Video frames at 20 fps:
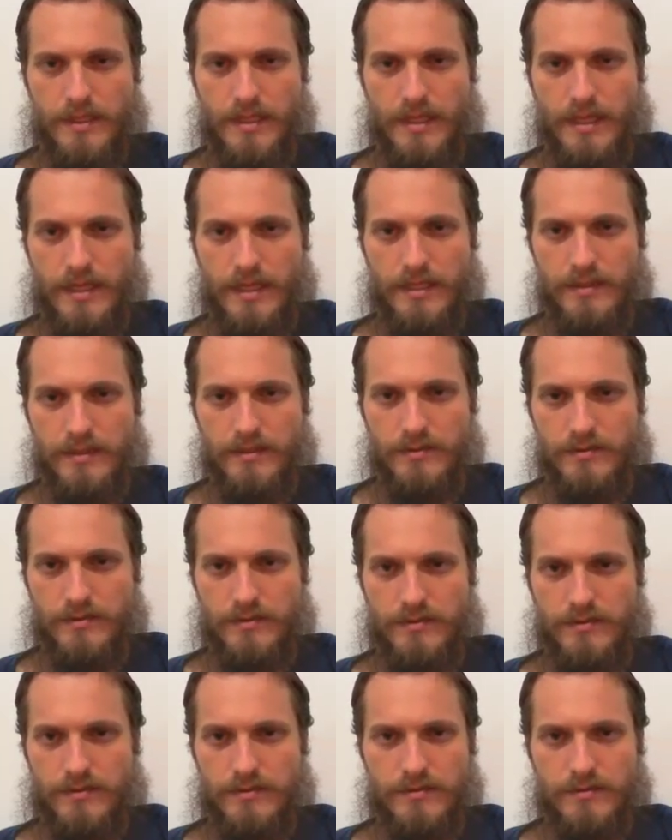And
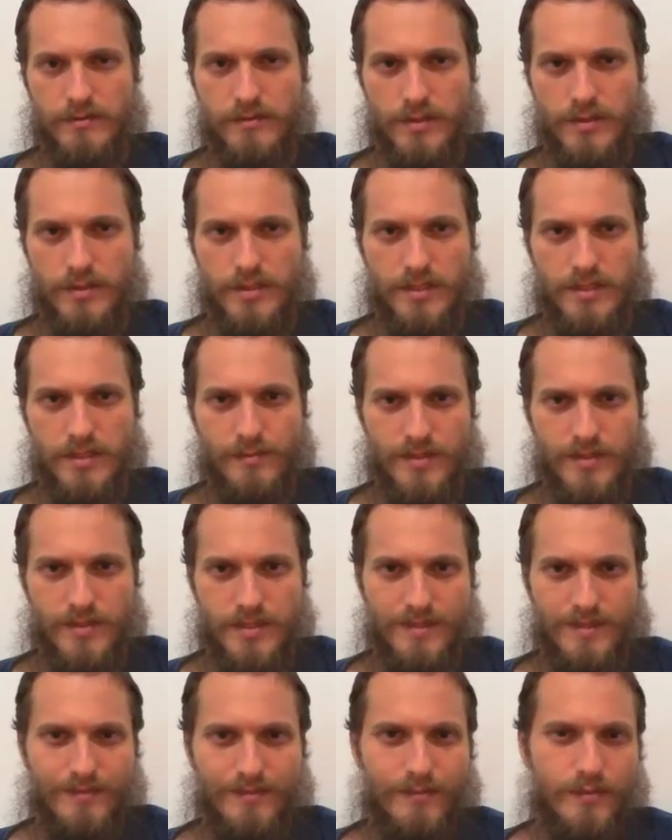just some
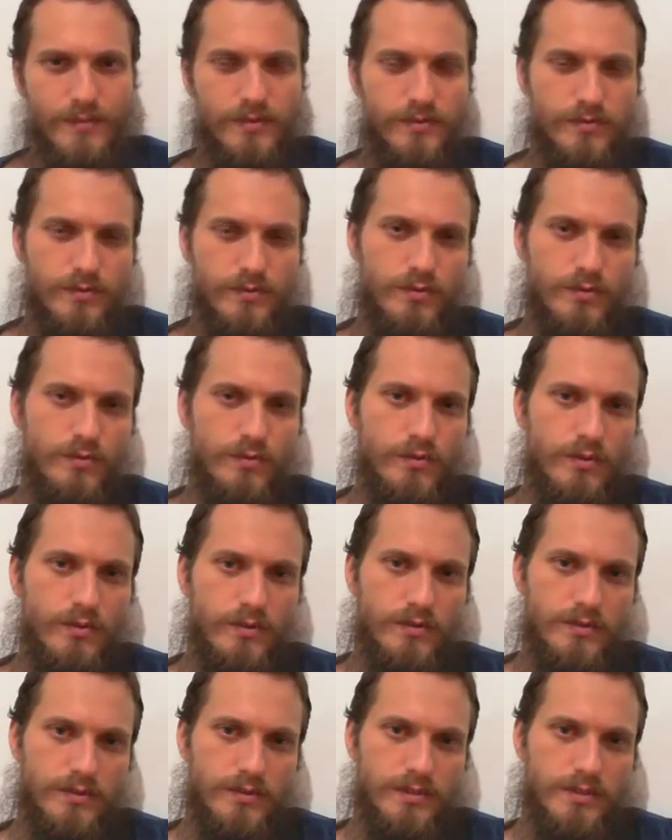simple
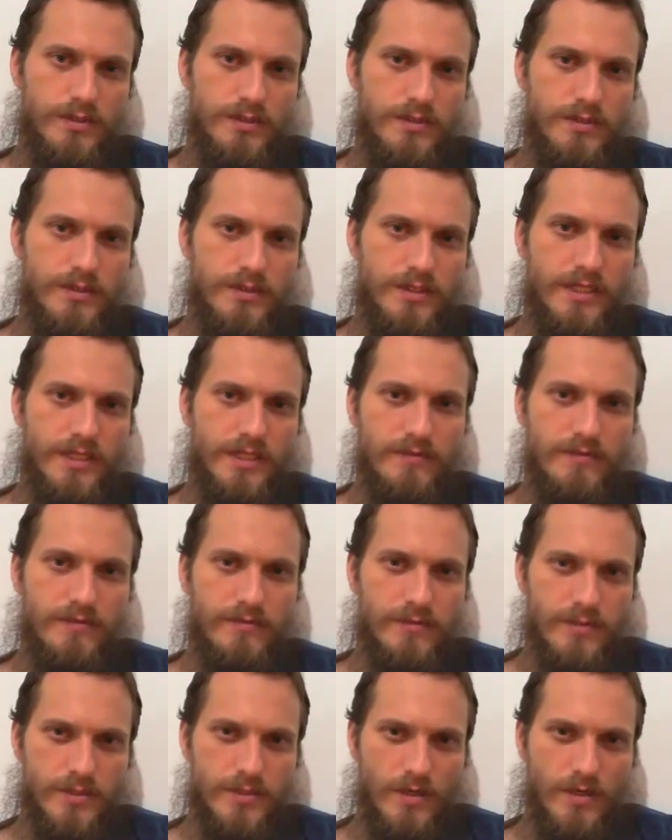tools to
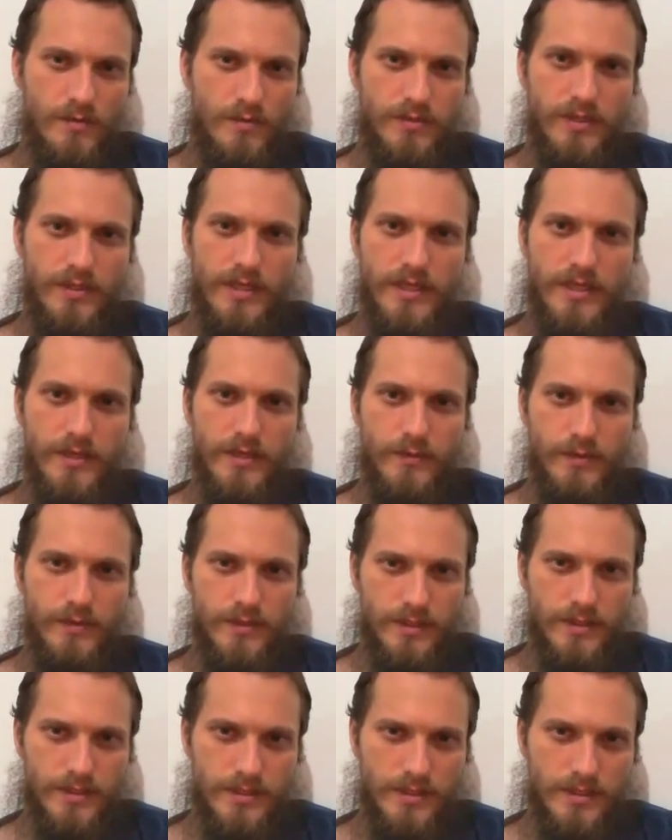even start playing with
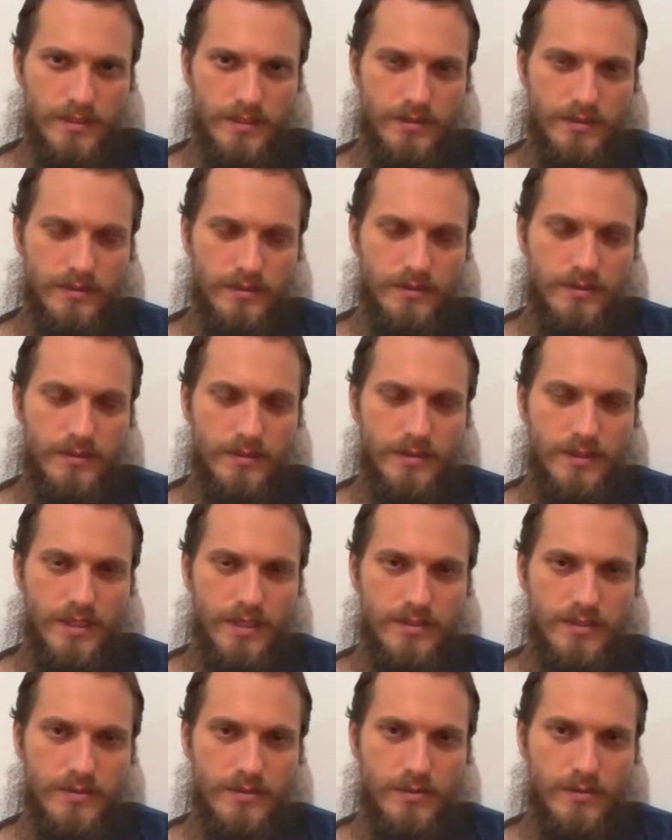this
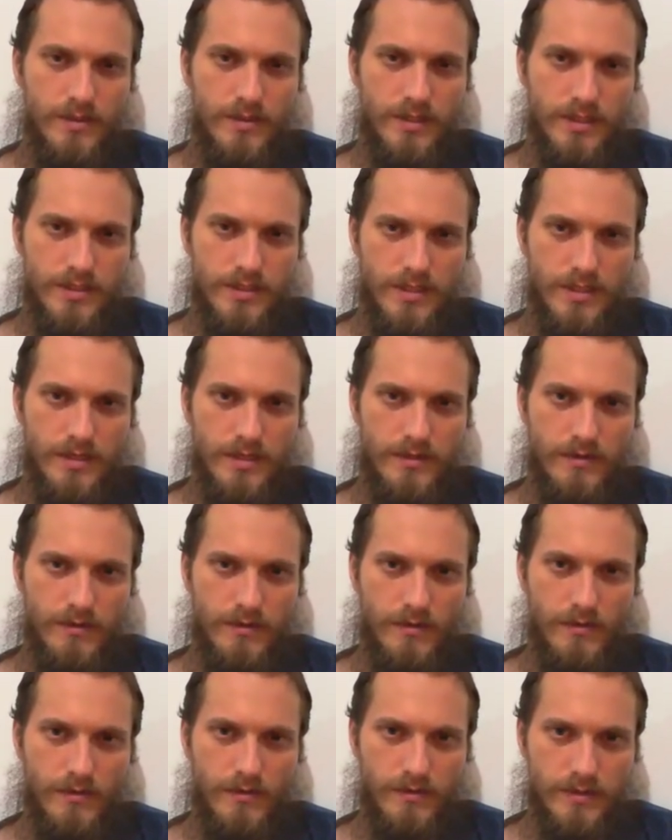and doing this on your
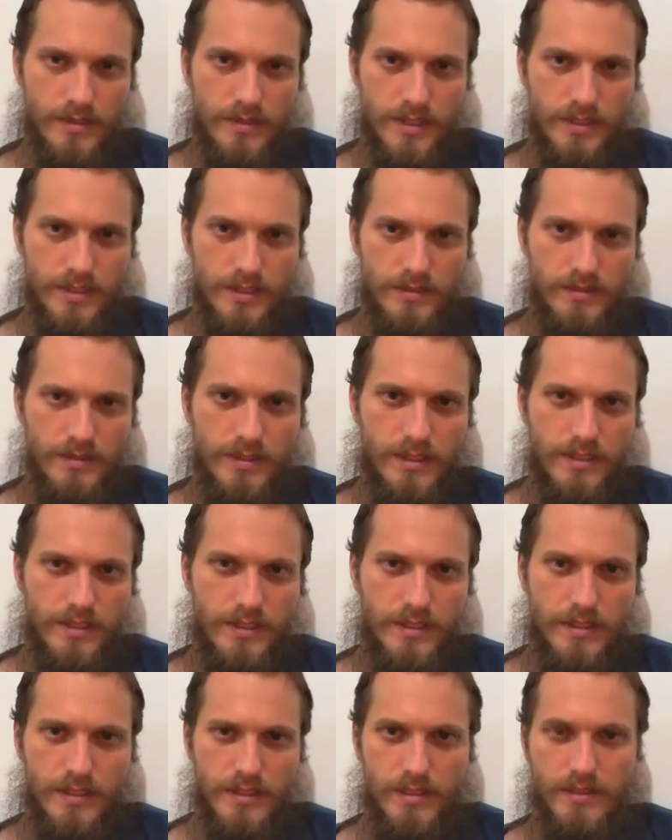own is that,
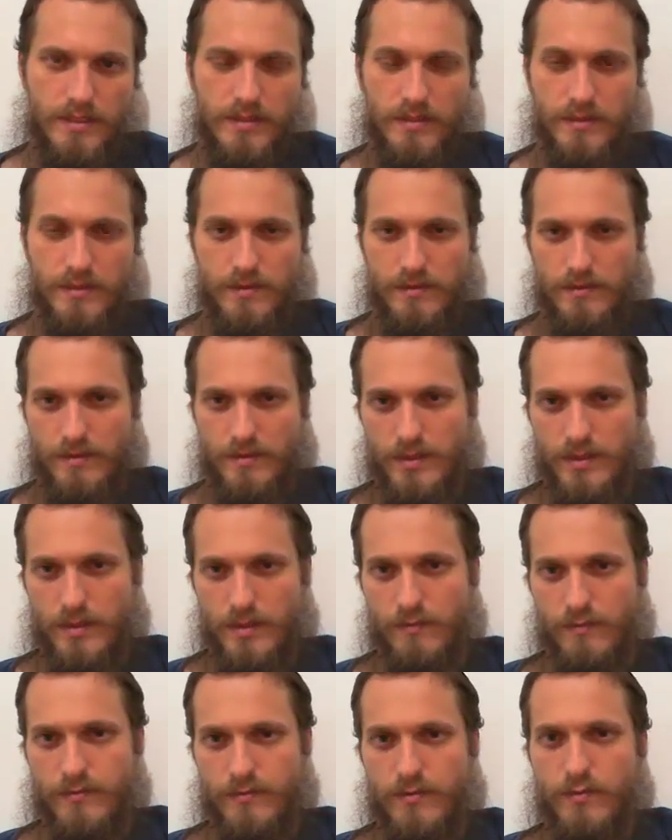
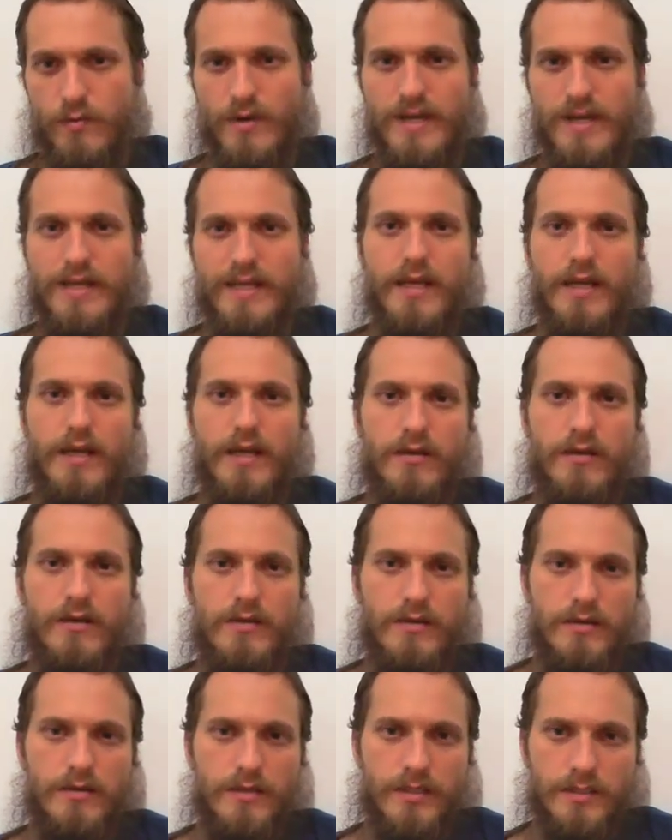if you want to get
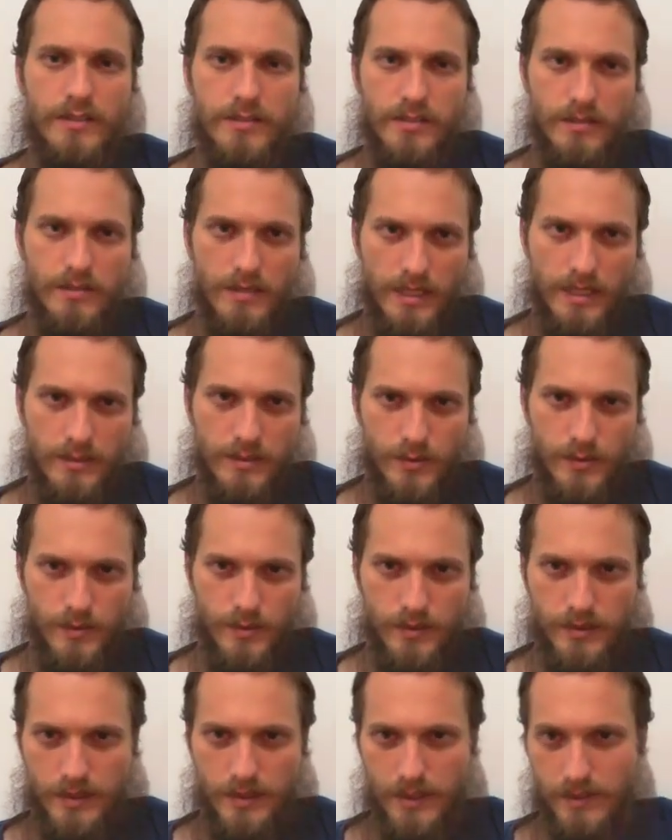good
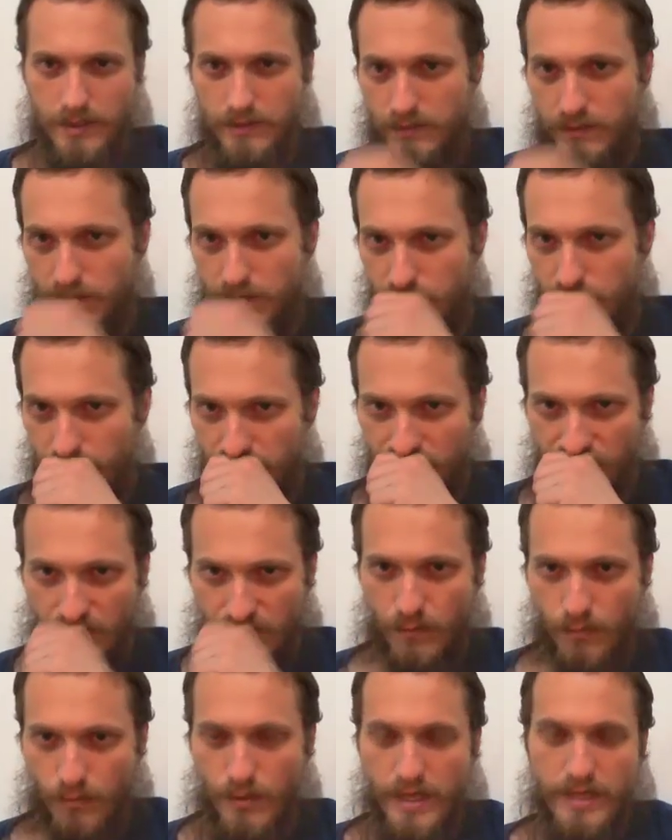intellectually,
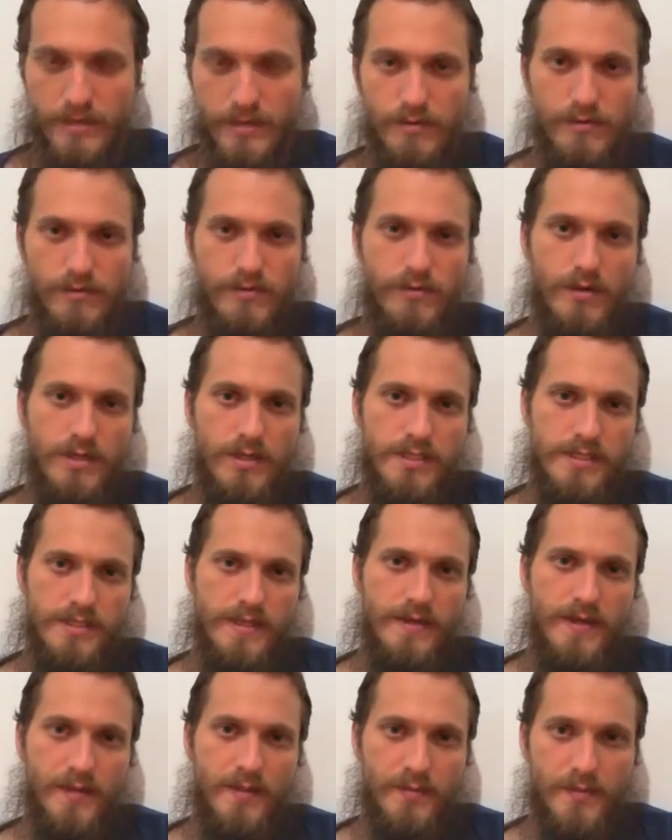write your thoughts
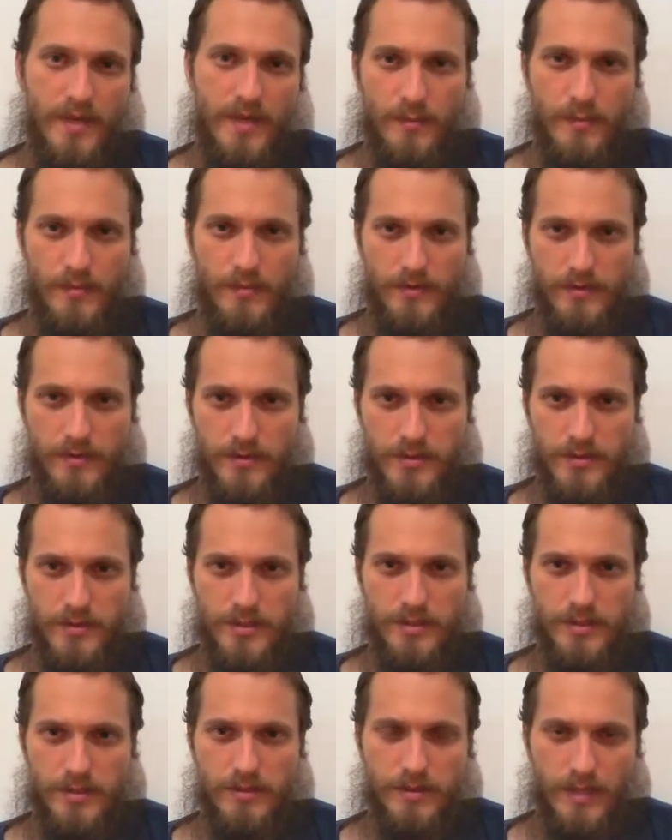down on paper and just
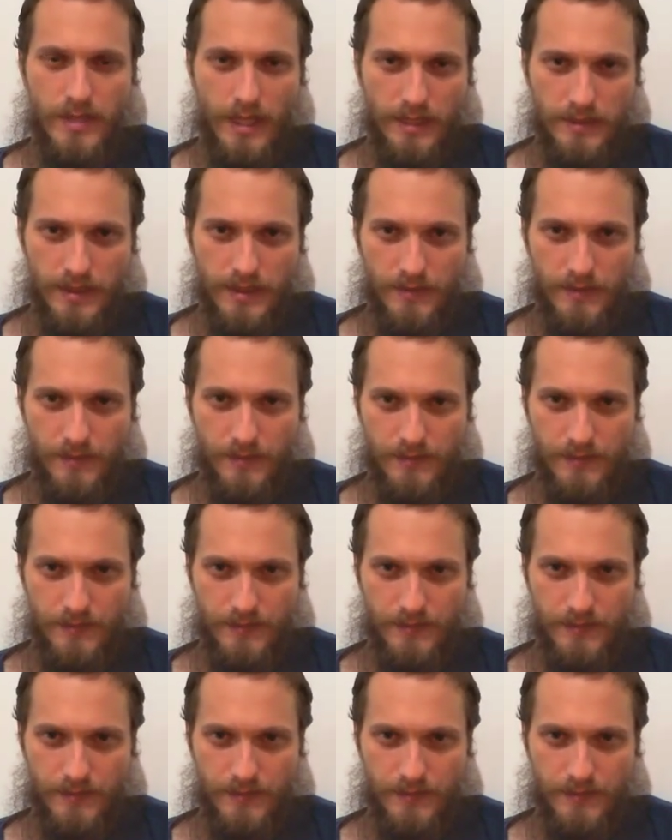look at them